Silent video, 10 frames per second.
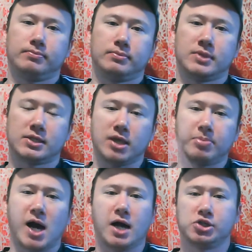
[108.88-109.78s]
The
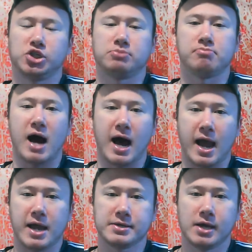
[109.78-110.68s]
subconscious
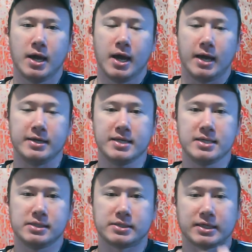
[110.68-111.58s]
mind
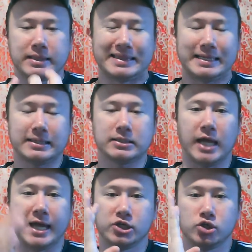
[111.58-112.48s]
needs
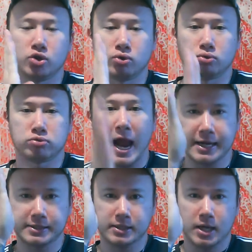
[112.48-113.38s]
clear and
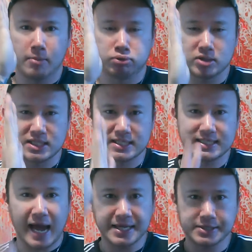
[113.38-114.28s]
direct,
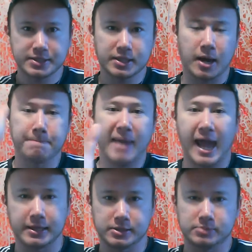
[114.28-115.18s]
precise
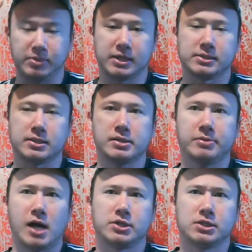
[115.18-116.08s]
commands, because the
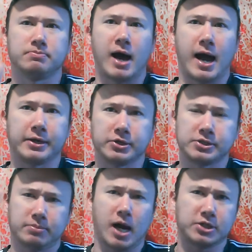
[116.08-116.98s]
subconscious mind, your
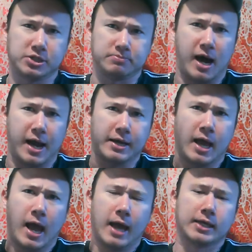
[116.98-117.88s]
subconscious
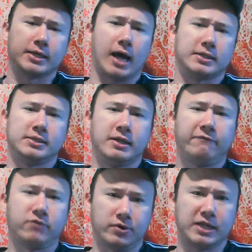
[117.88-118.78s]
mind cannot
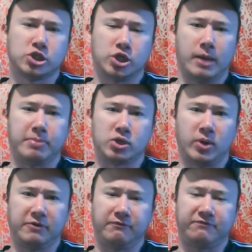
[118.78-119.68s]
differentiate
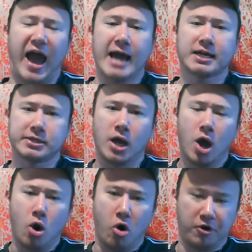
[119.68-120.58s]
between
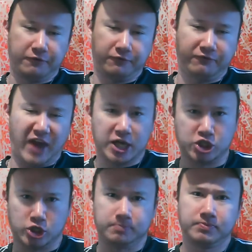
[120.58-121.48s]
fact or
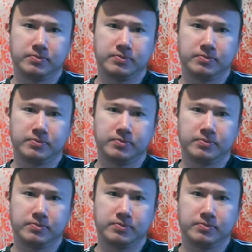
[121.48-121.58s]
fiction.